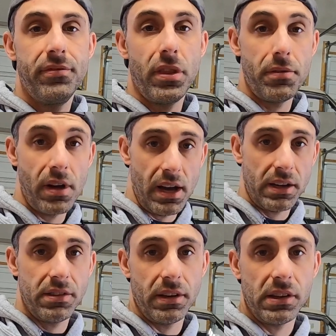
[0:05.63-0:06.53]
for the,
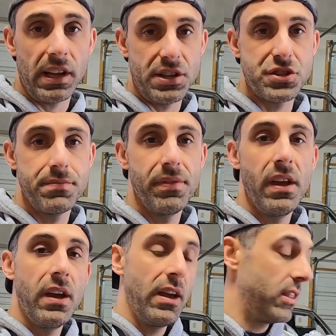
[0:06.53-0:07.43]
uh, the clutch.
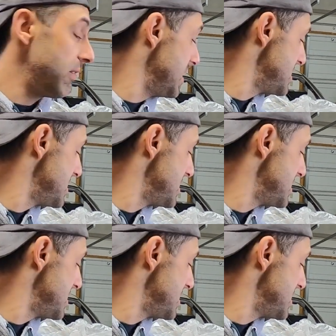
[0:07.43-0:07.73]
And the